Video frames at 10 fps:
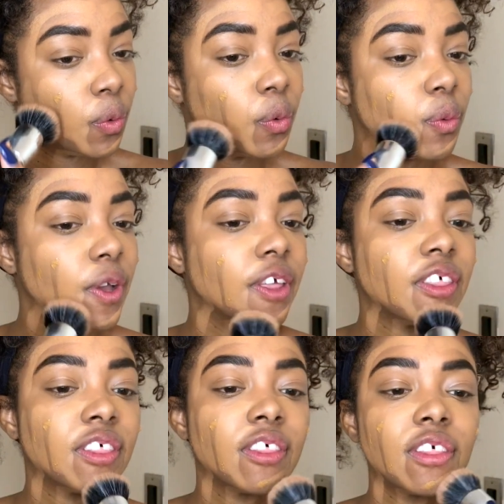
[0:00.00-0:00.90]
with
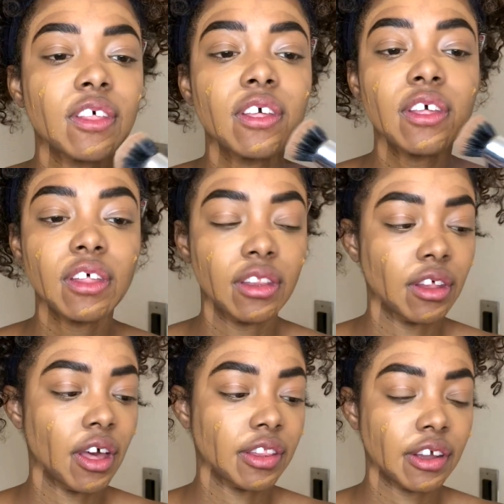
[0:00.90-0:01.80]

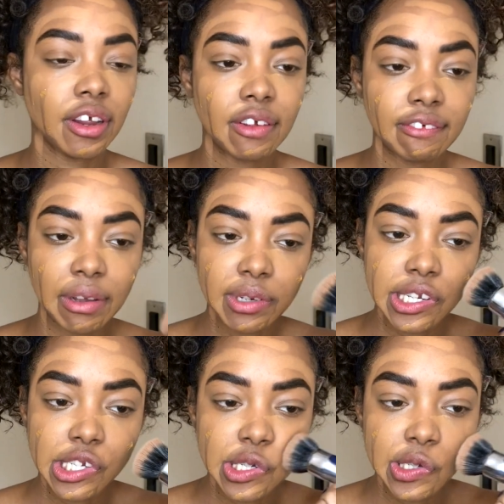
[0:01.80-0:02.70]
the other
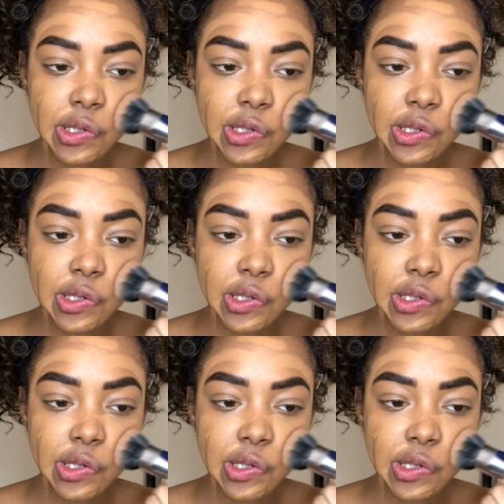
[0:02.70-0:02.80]
foundation.